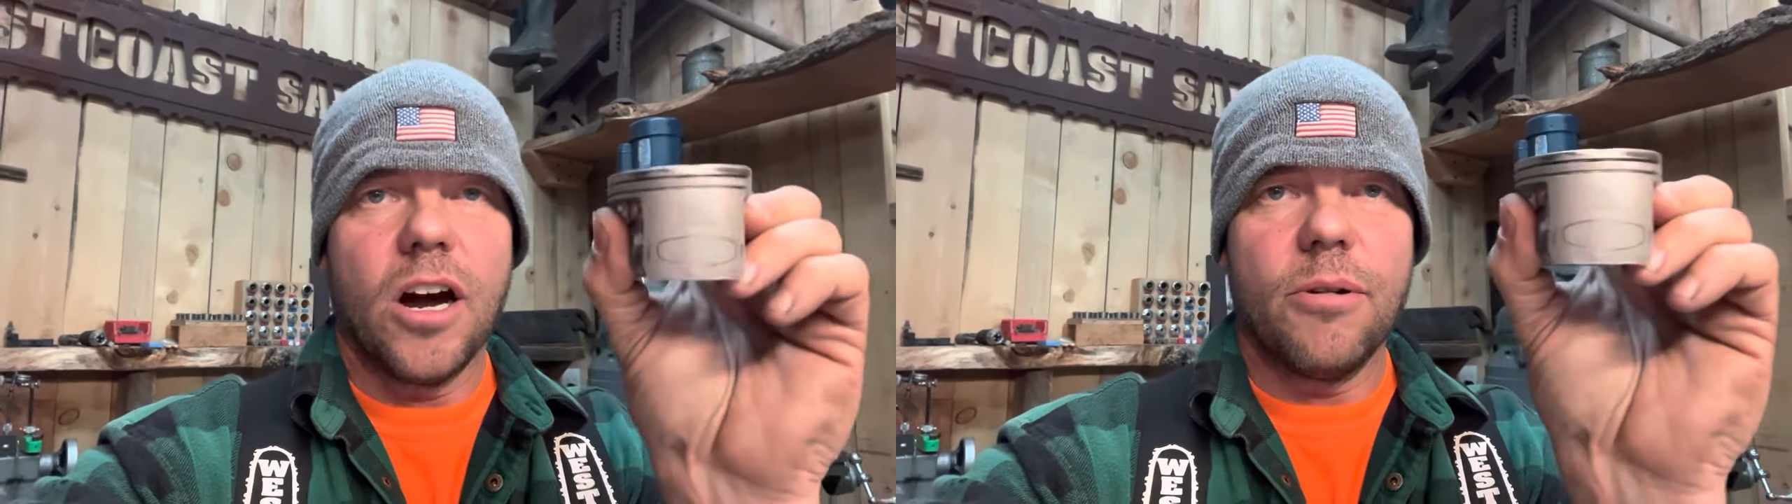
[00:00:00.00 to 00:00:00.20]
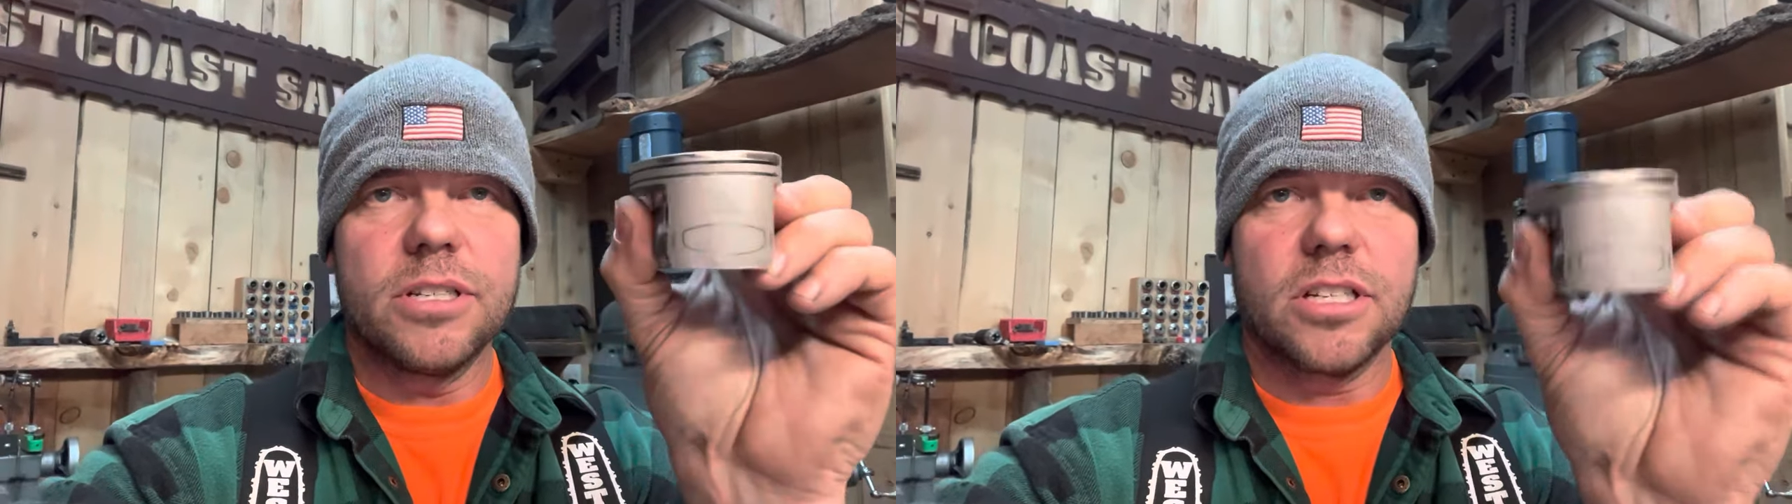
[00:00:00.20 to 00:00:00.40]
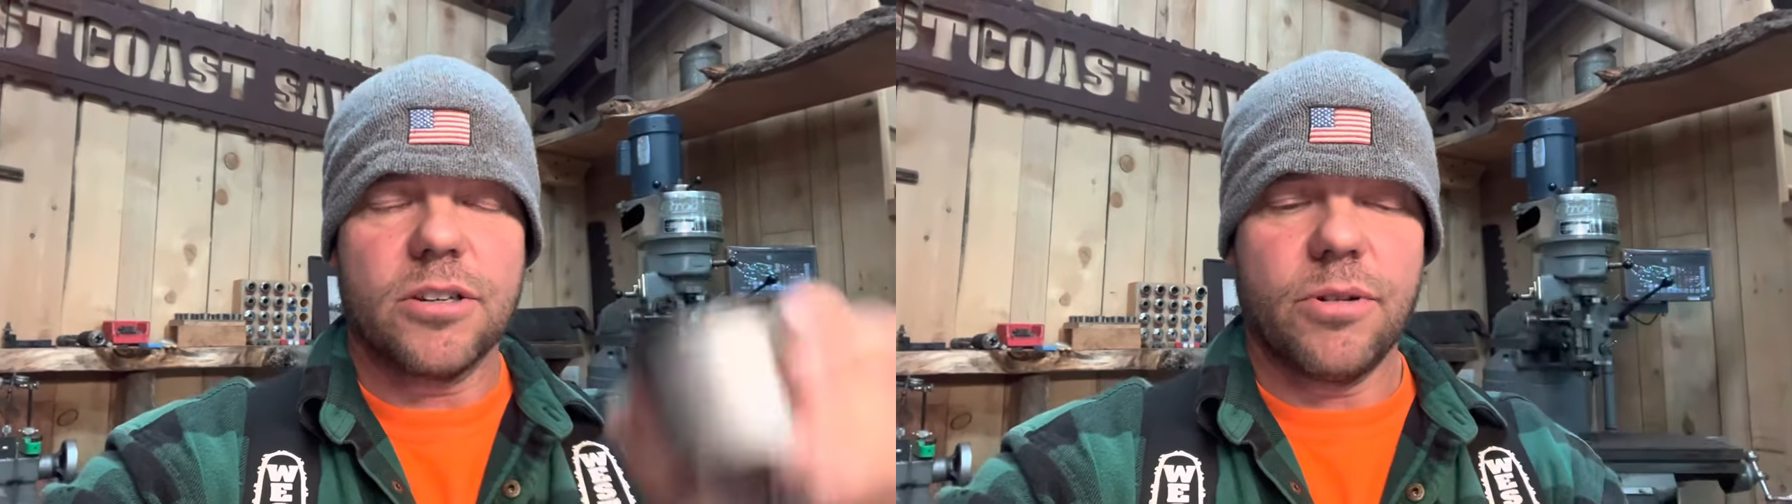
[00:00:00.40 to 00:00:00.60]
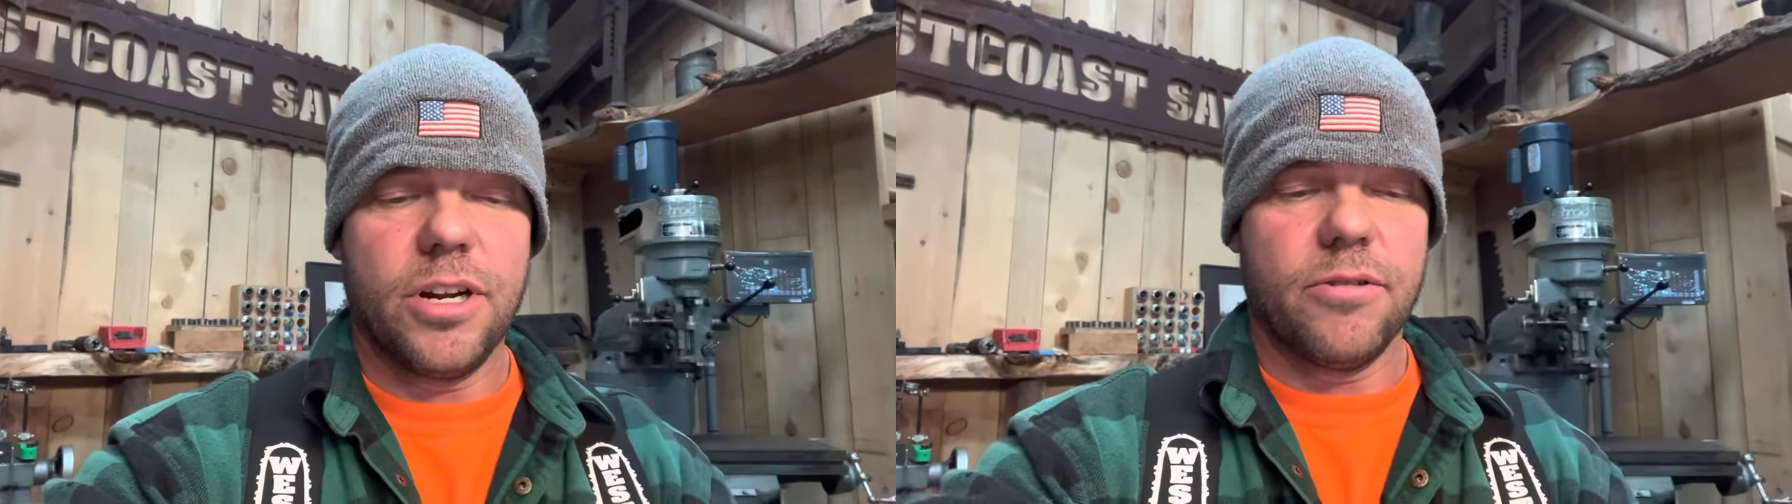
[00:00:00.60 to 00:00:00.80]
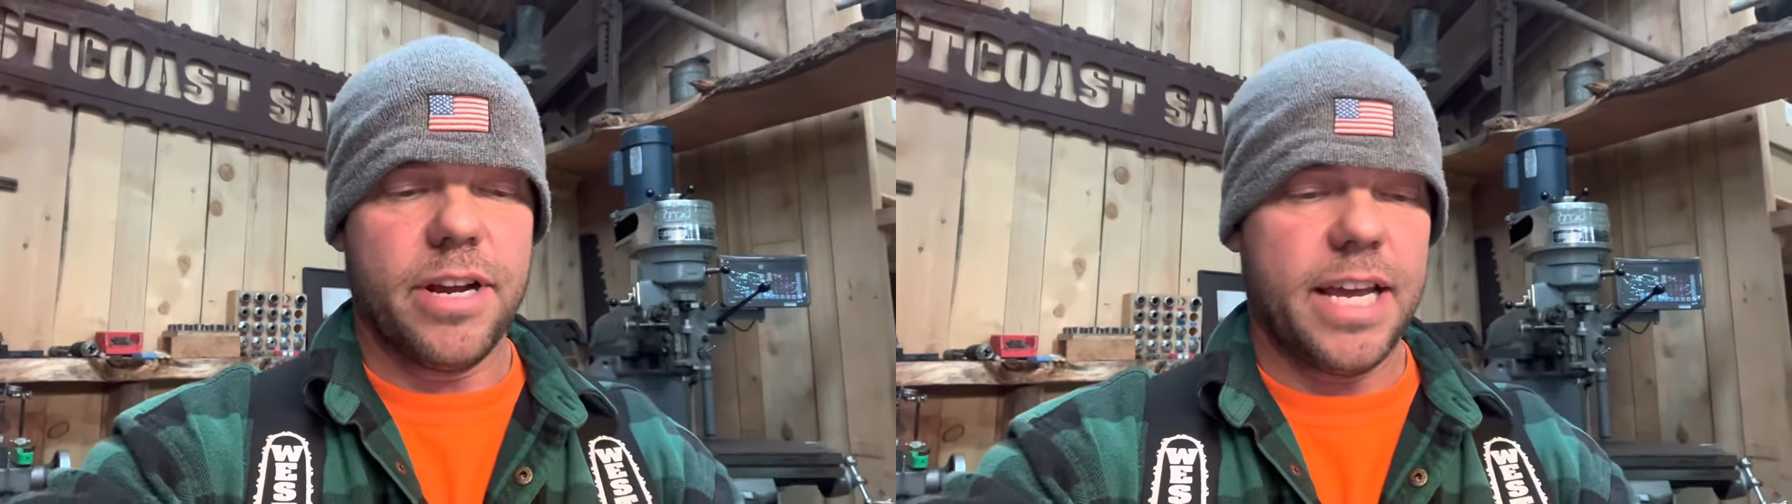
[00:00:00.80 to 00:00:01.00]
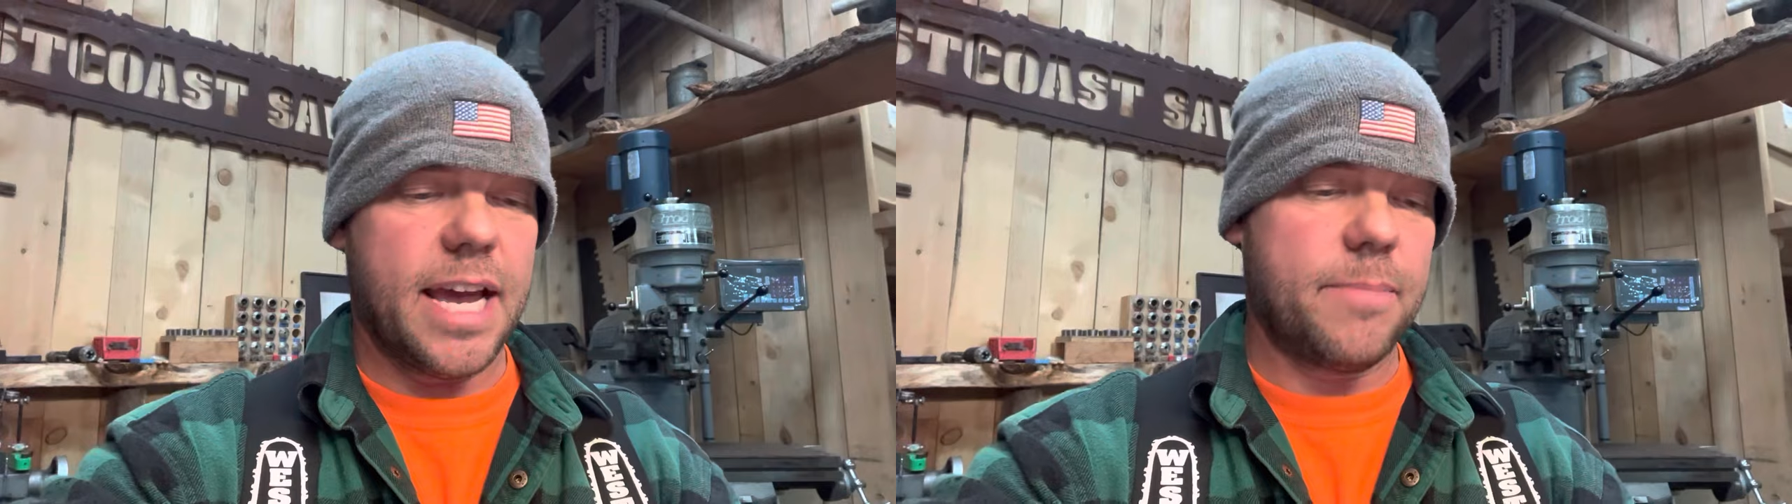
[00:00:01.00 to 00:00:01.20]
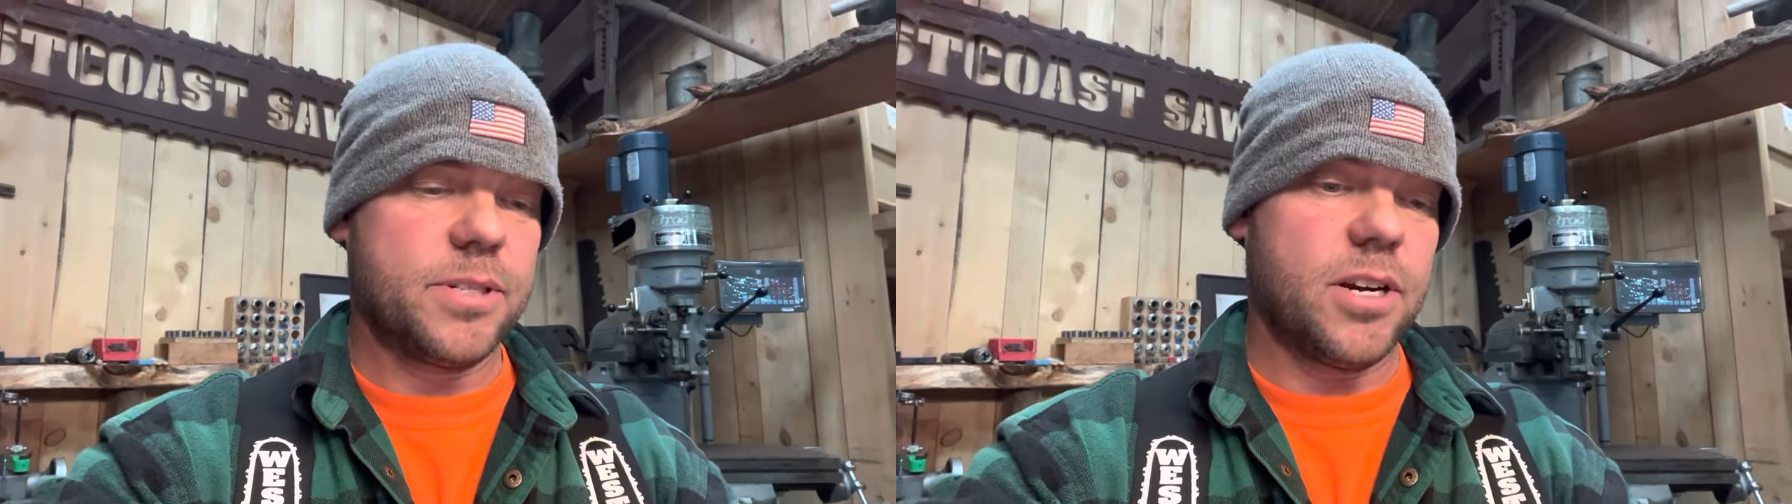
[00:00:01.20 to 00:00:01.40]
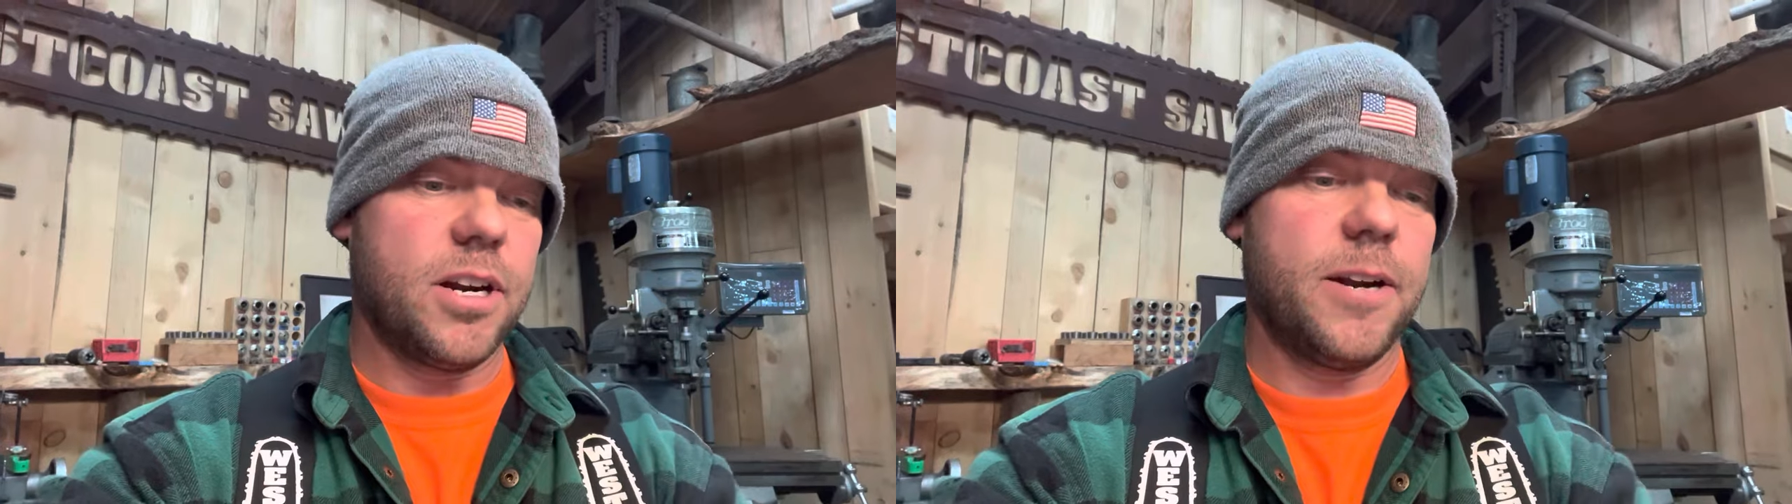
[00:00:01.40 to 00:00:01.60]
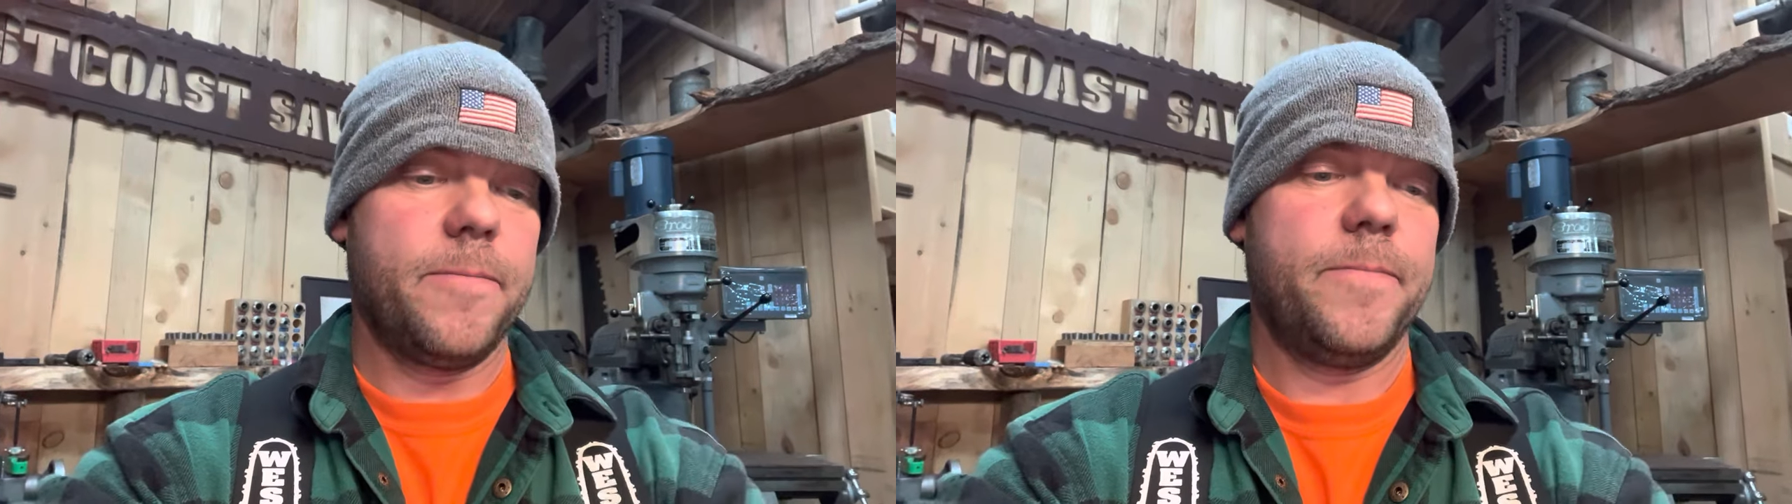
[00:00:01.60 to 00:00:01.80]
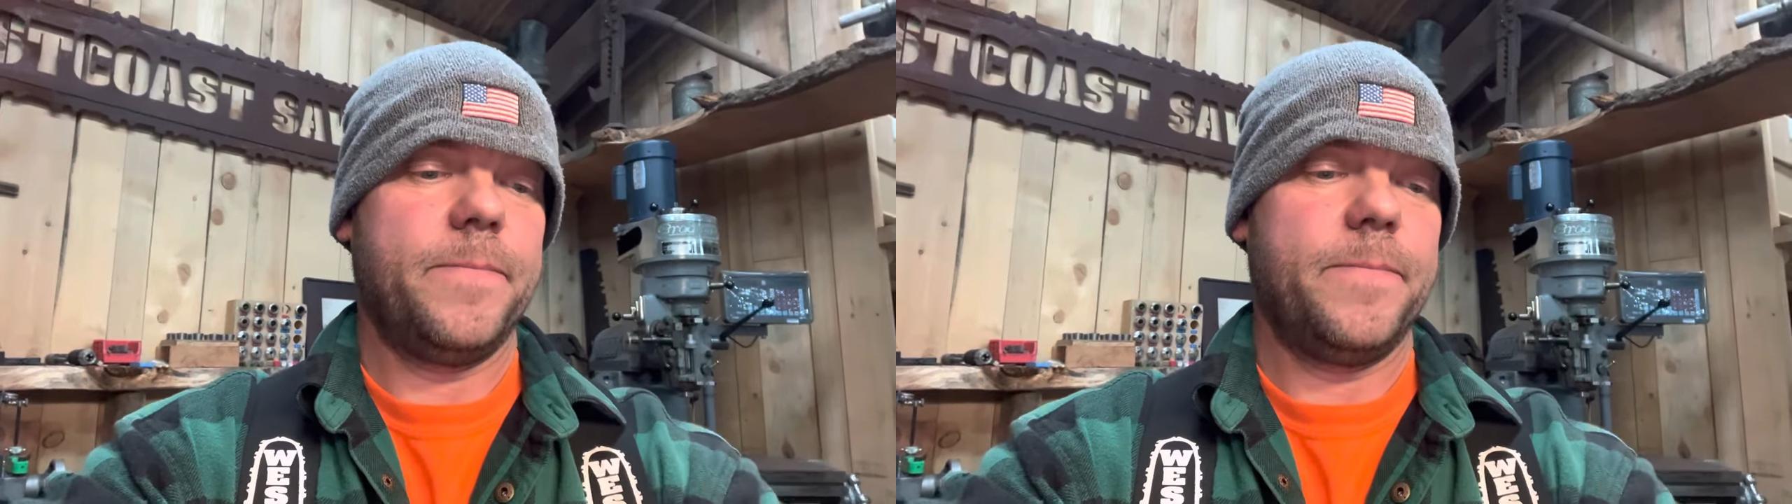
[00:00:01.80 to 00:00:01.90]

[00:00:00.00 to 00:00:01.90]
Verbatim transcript: always look where your ring gaps are.